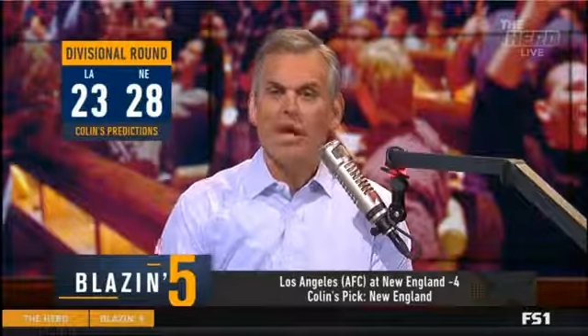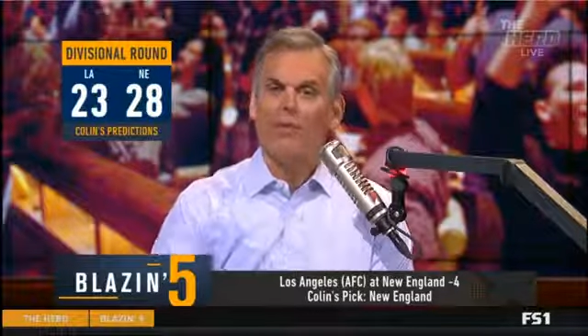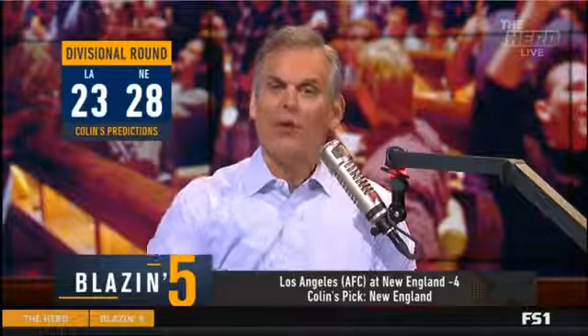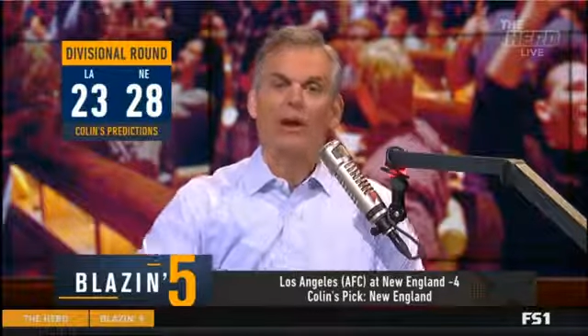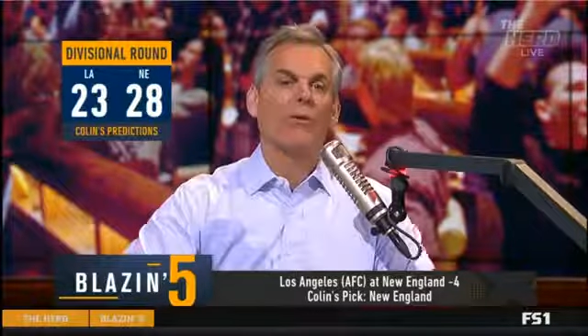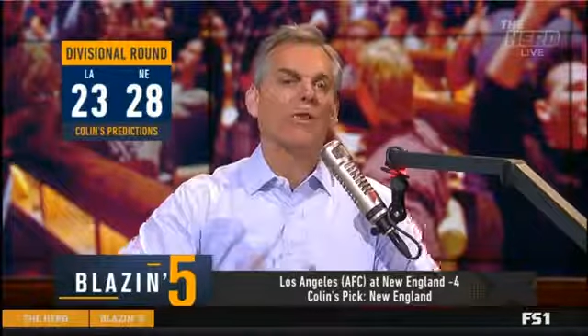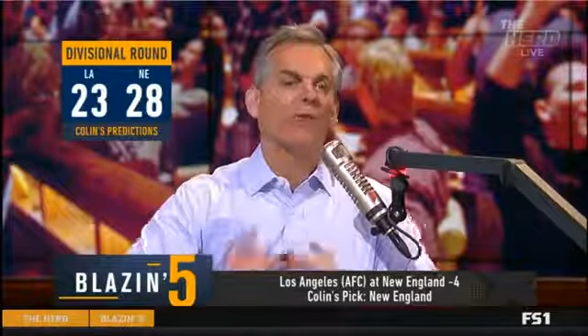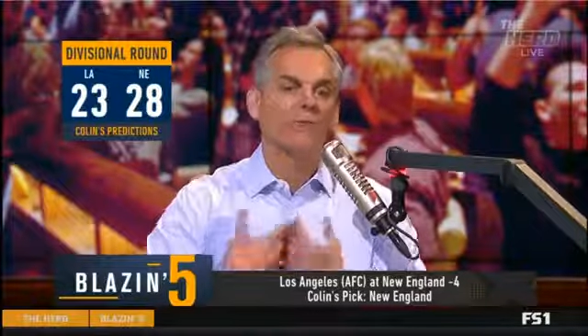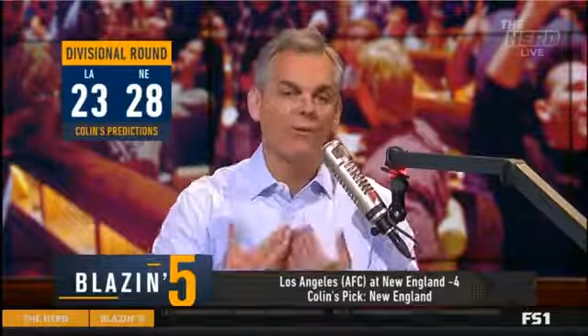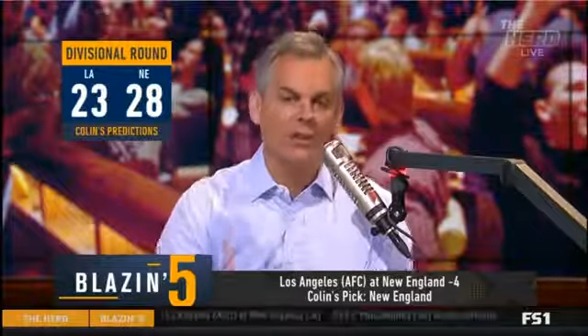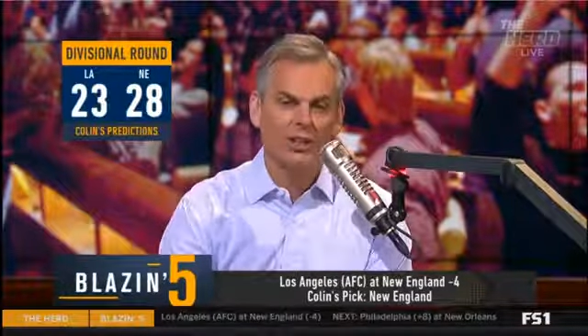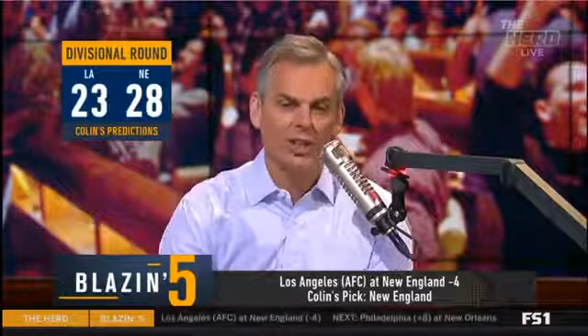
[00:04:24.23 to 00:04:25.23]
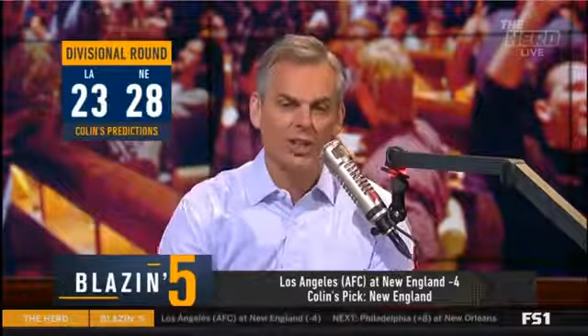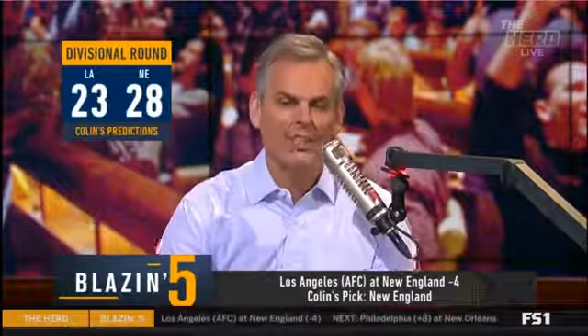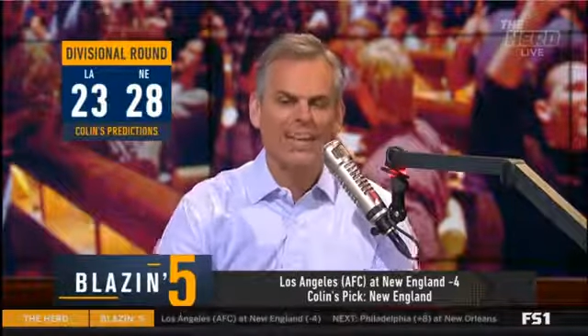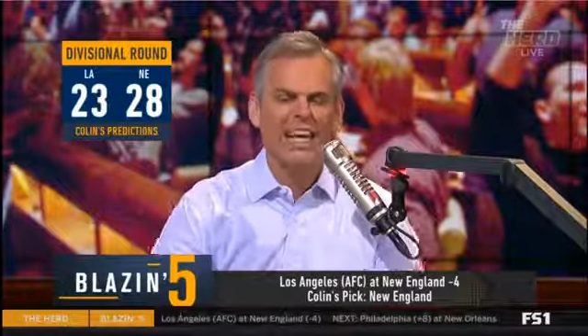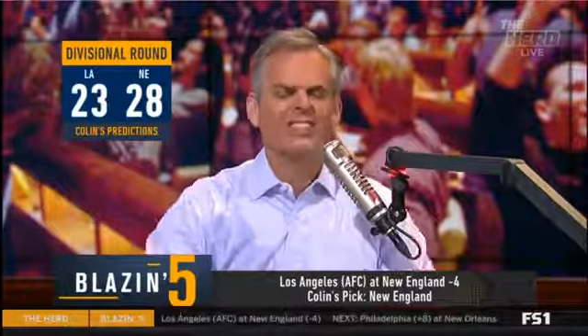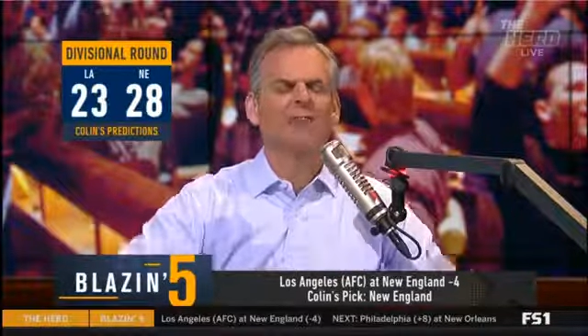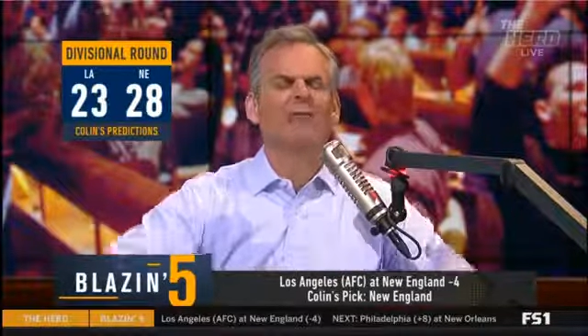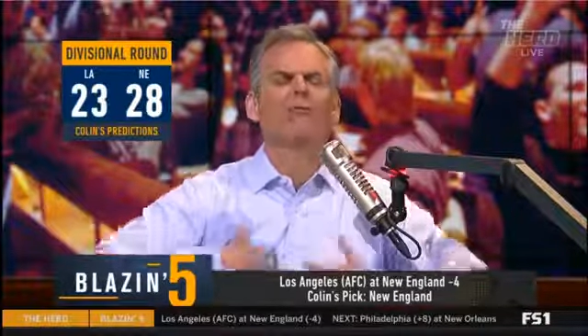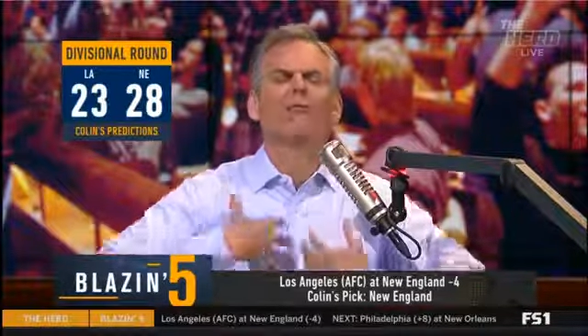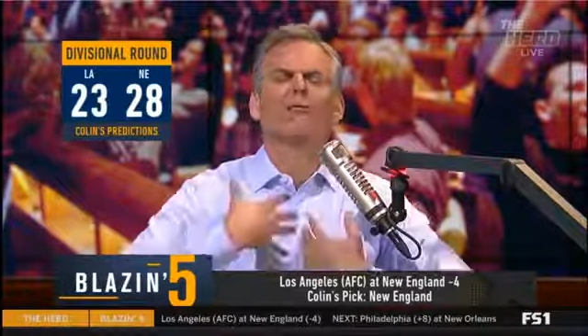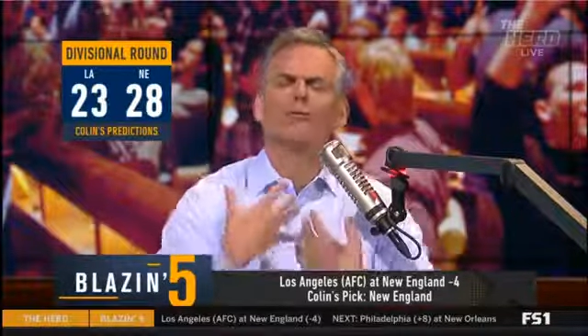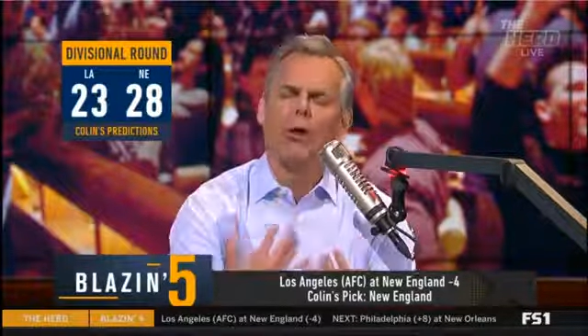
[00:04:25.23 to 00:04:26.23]
They're efficient. It's a
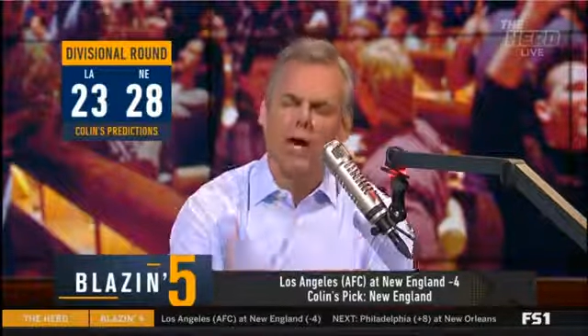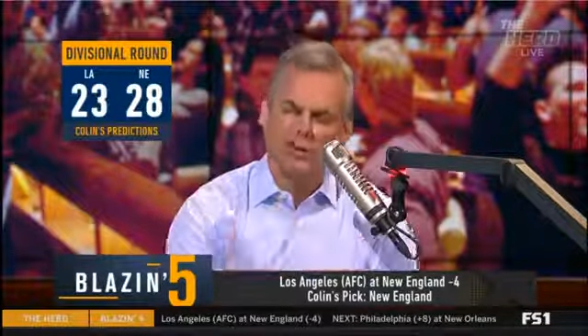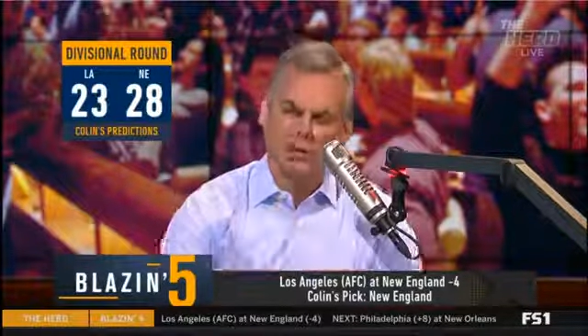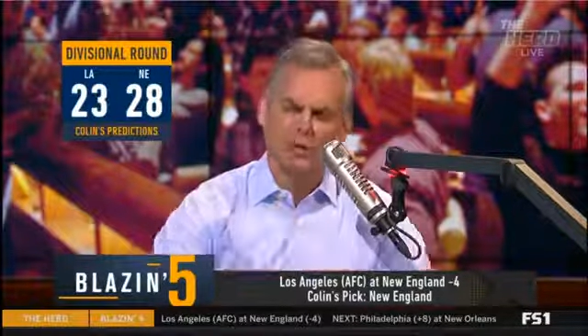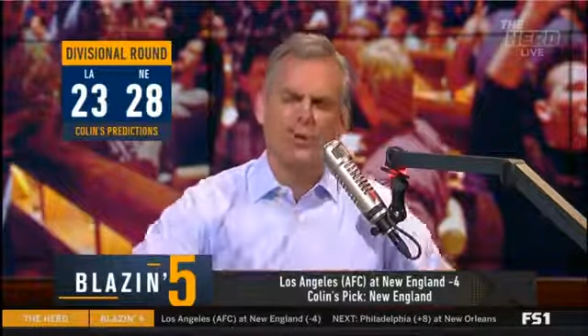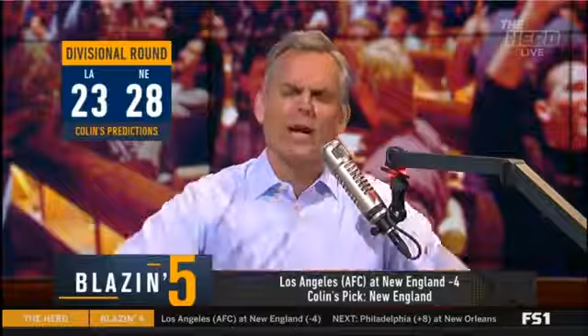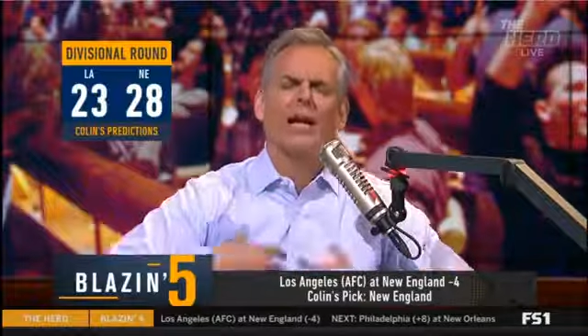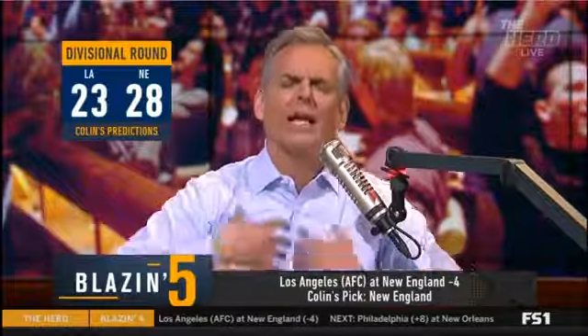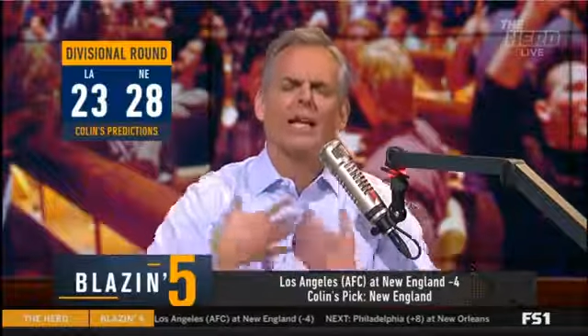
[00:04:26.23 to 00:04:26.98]
frustrating